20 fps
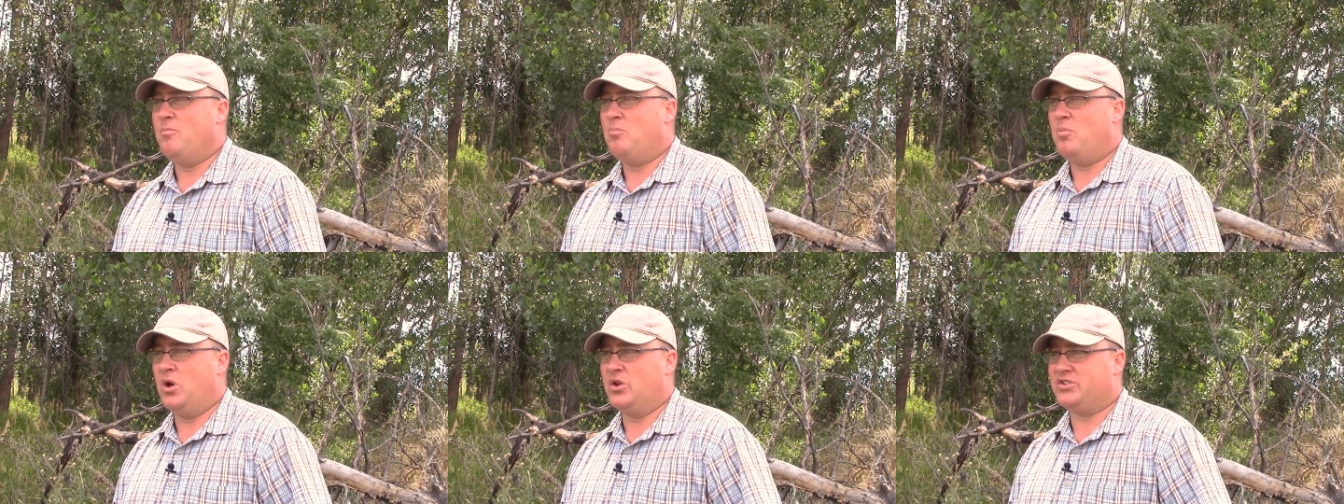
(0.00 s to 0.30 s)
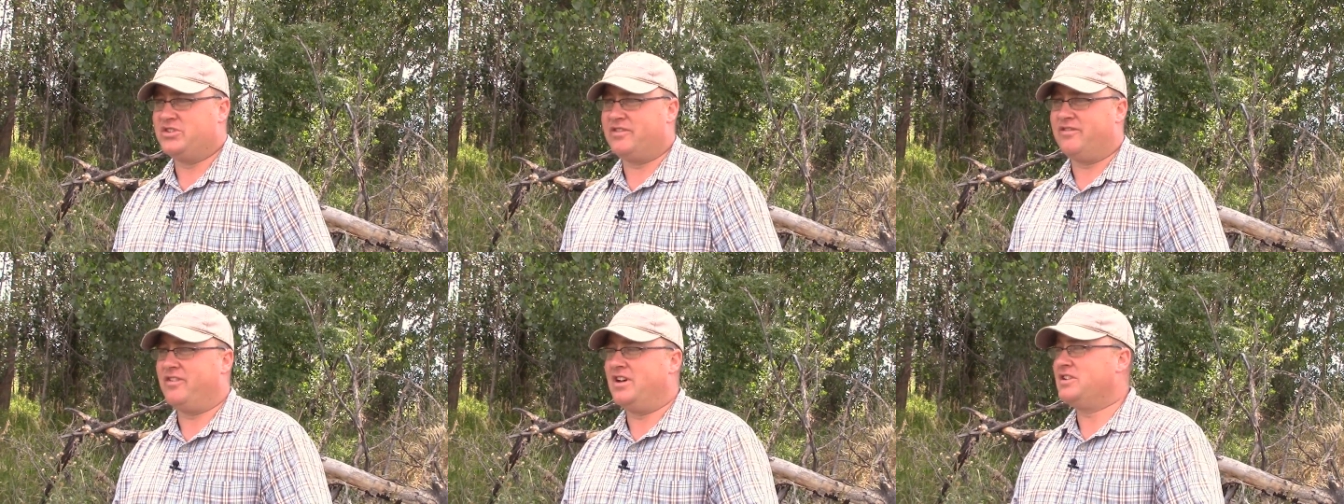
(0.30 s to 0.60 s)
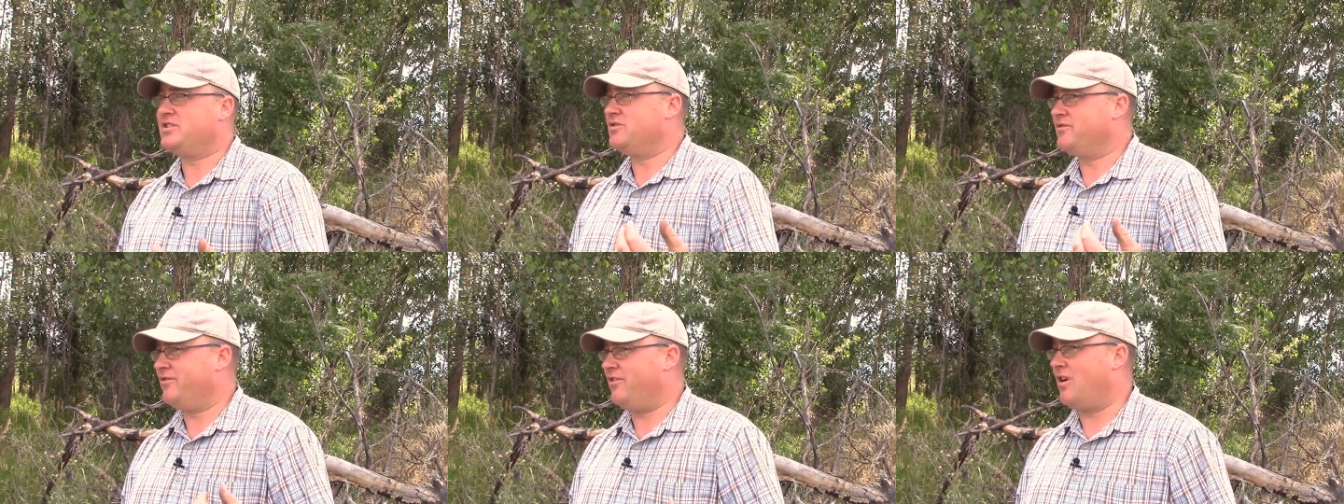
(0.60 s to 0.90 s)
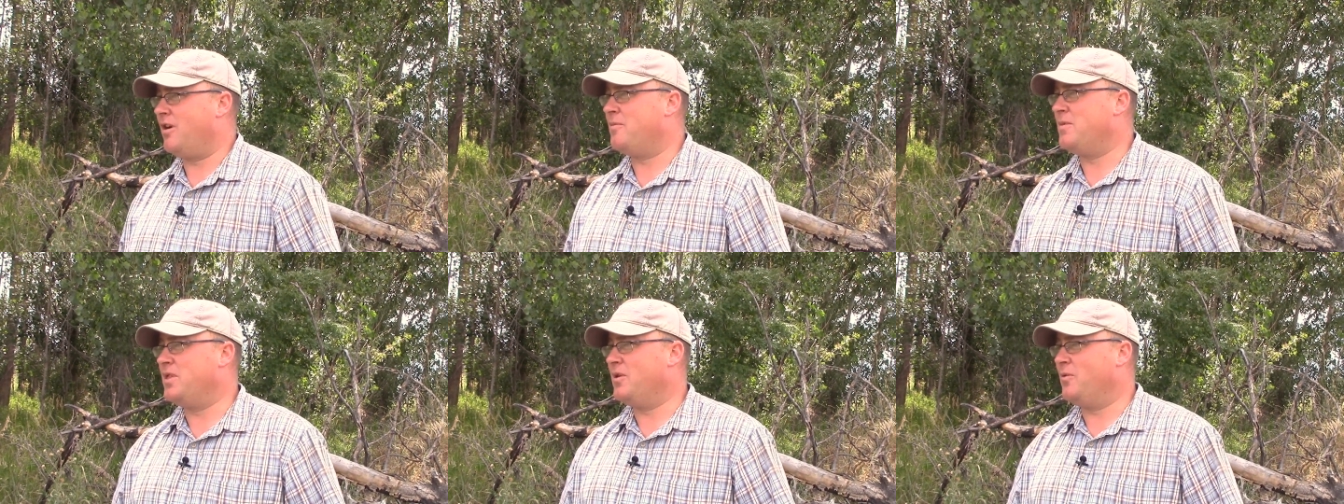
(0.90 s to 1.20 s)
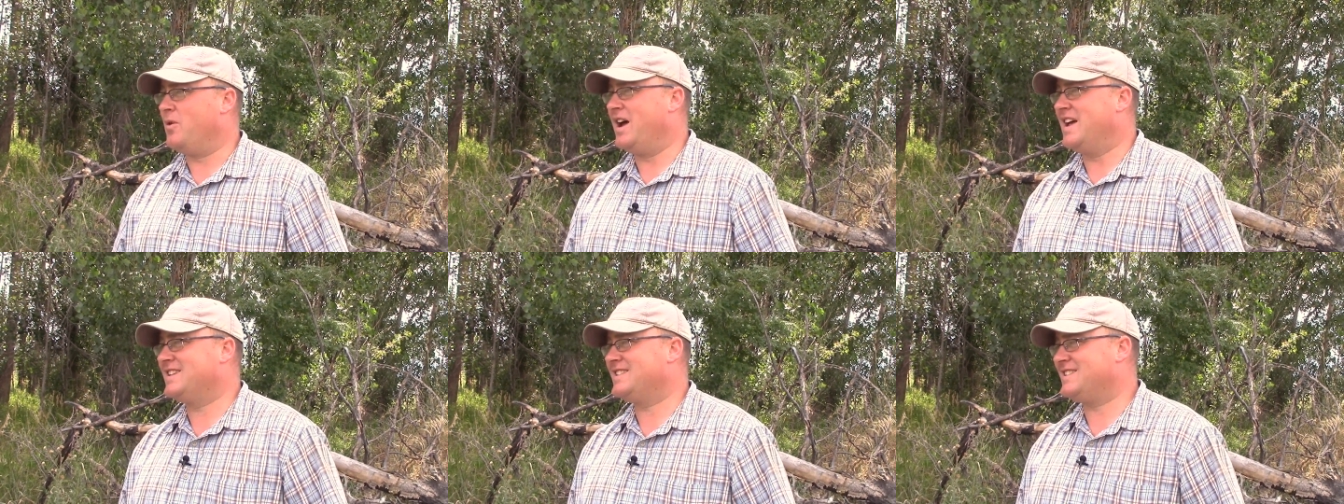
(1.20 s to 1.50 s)
most of us who farm in the
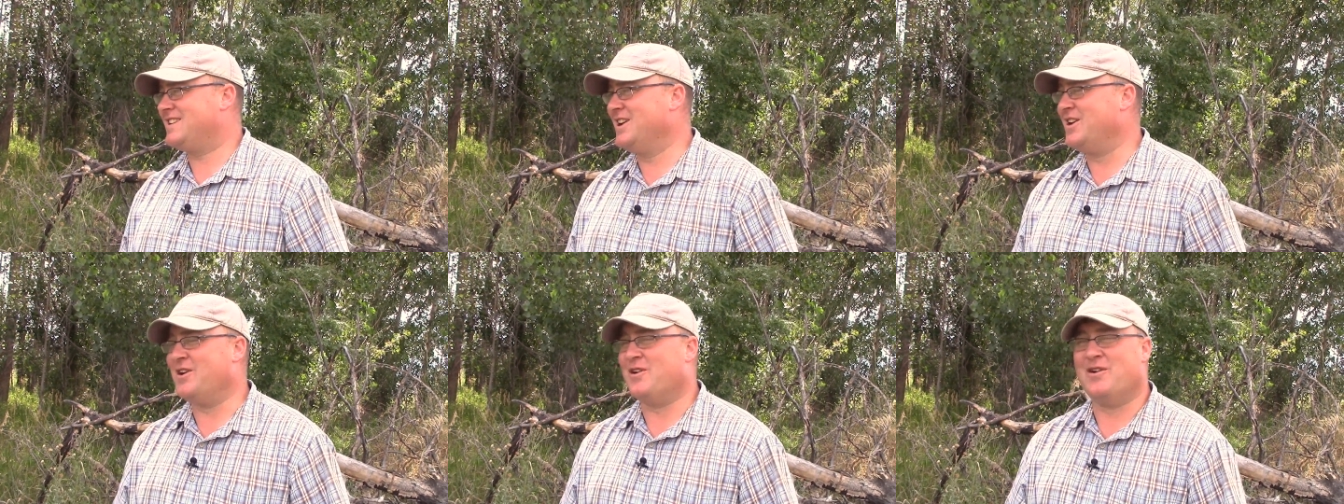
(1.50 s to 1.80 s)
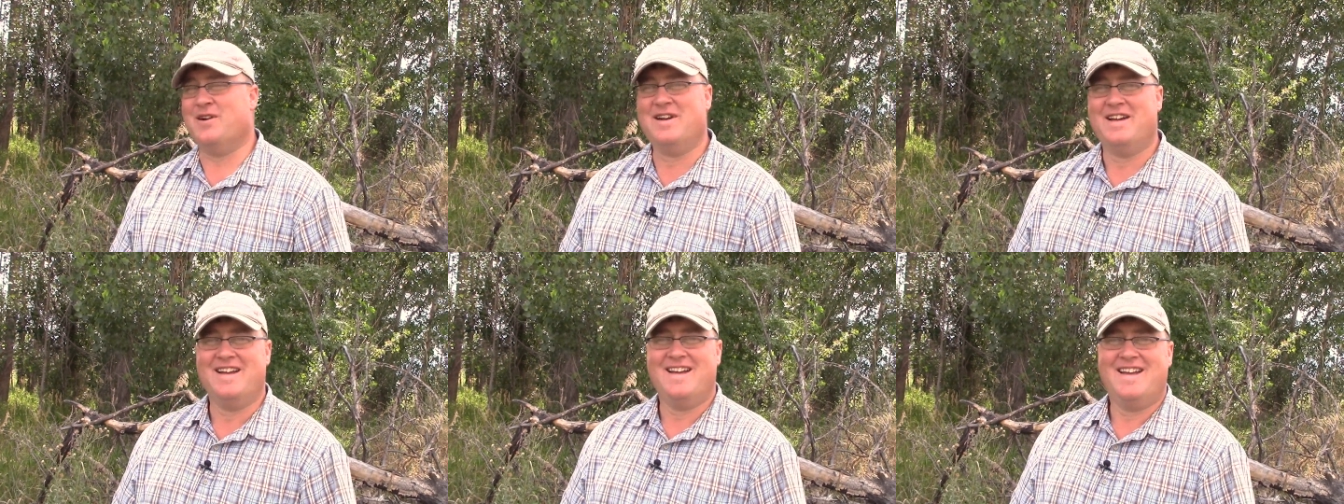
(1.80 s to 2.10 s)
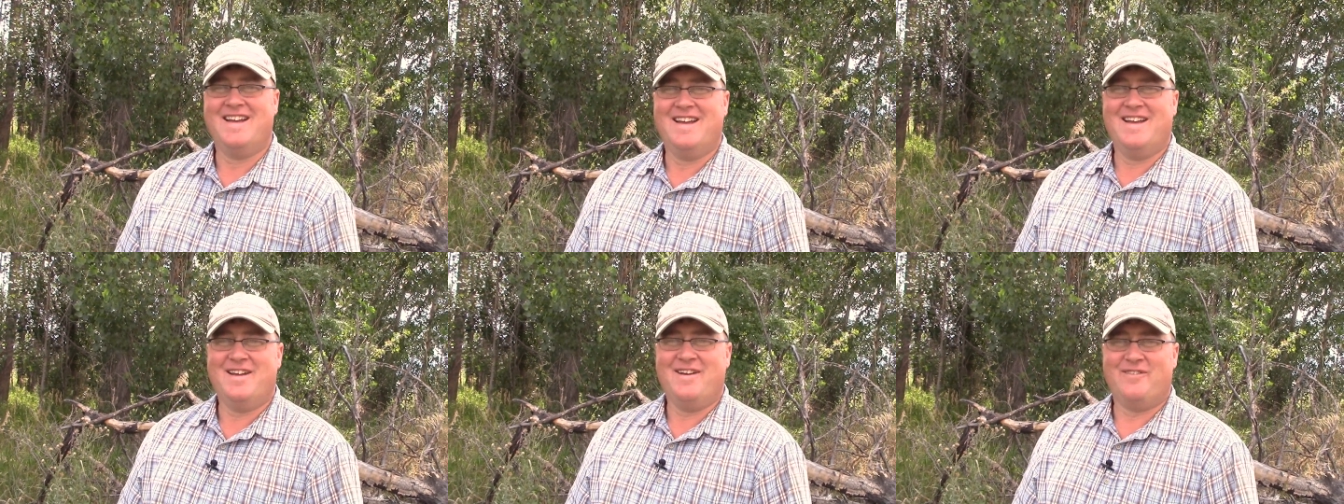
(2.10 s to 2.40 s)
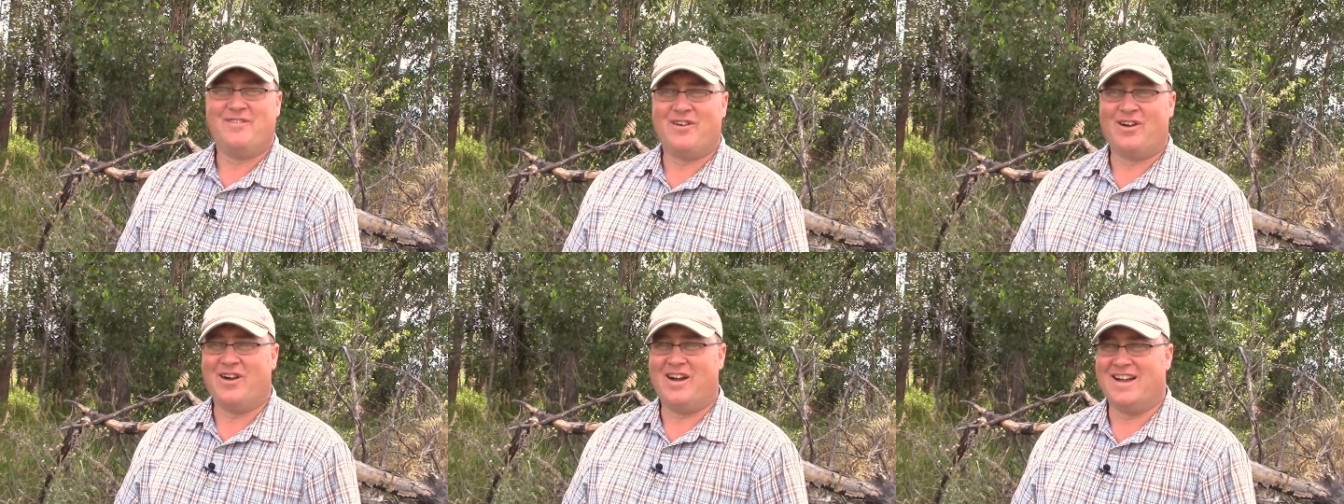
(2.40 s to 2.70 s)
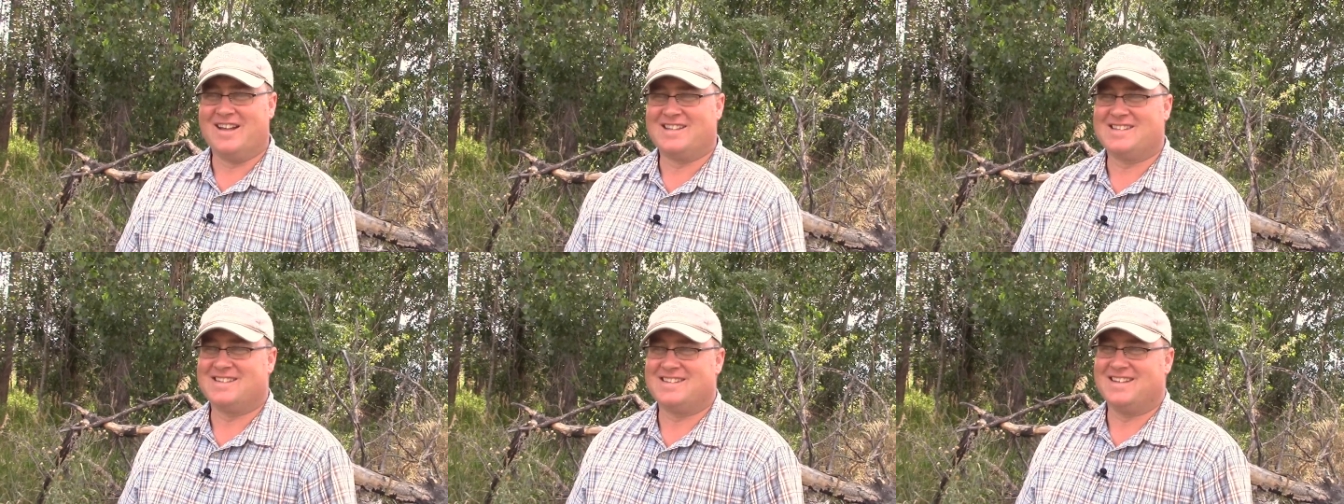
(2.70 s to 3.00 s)
West do. For
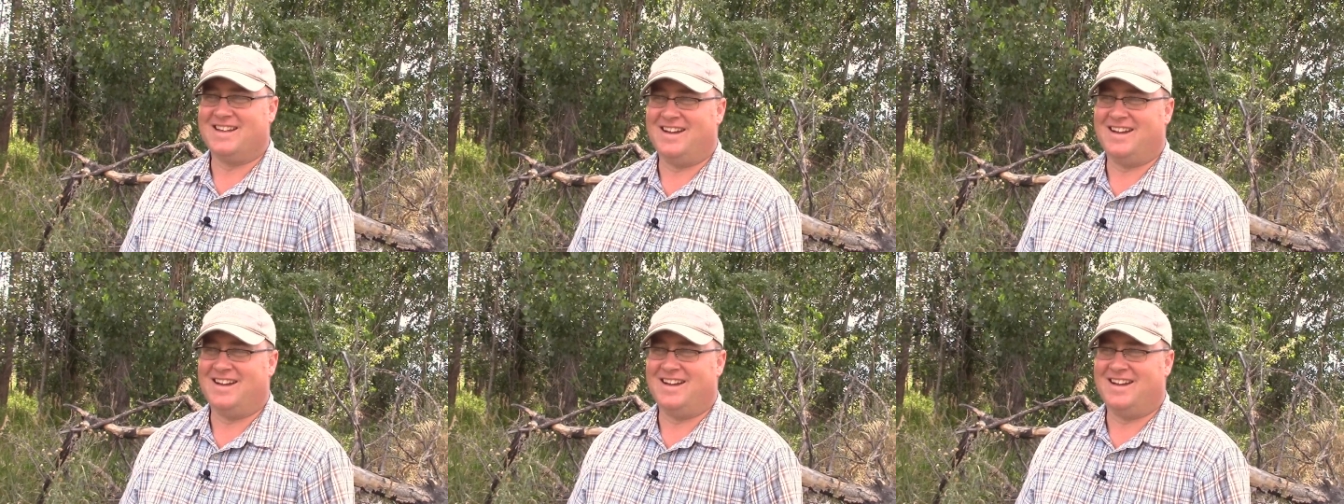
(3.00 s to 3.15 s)
us,